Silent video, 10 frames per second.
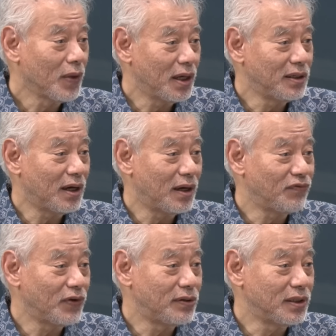and the
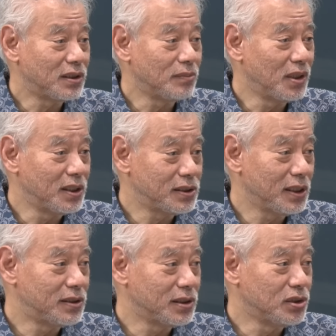Unfederated Malay
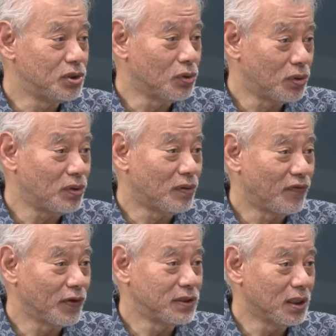States in Johor,
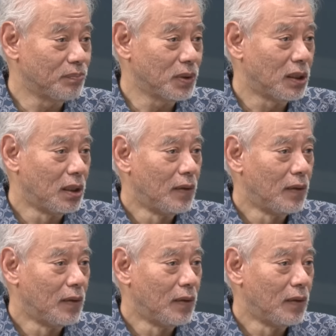for example.